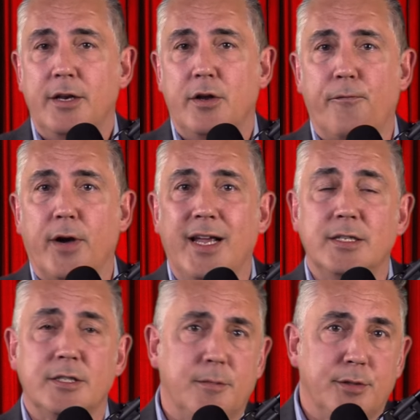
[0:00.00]
Don't forget
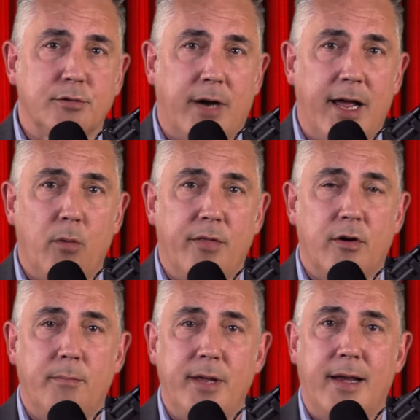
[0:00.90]
to subscribe,
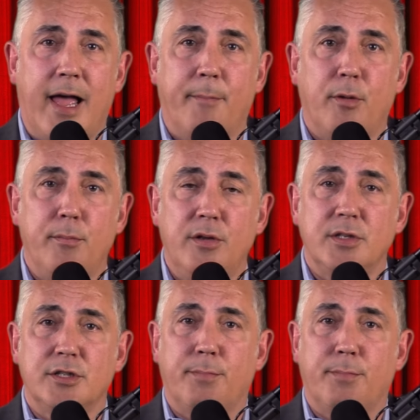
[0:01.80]
whether it be on Apple Music,